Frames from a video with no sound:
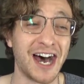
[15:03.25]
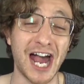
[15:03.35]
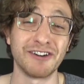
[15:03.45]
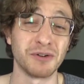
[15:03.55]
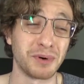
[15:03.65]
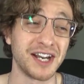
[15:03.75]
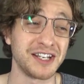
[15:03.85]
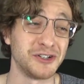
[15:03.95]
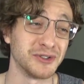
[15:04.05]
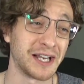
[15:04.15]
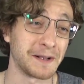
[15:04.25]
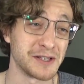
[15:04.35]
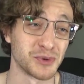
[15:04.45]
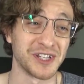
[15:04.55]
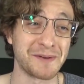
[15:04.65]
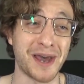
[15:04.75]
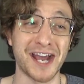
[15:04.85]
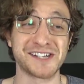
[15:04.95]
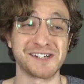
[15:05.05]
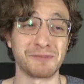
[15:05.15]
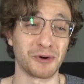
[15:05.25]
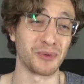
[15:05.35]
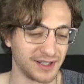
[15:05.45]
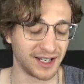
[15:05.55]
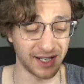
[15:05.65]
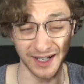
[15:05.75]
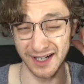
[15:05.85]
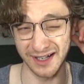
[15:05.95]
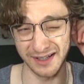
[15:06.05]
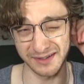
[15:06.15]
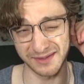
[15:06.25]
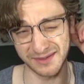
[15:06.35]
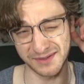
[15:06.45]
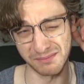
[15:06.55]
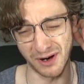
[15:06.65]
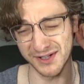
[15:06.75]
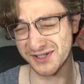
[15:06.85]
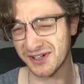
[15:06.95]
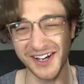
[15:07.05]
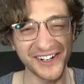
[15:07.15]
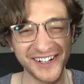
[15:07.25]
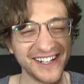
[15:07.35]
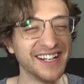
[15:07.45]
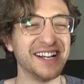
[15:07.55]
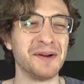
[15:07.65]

I have a buddy who like is really passionate about Monster Hunter,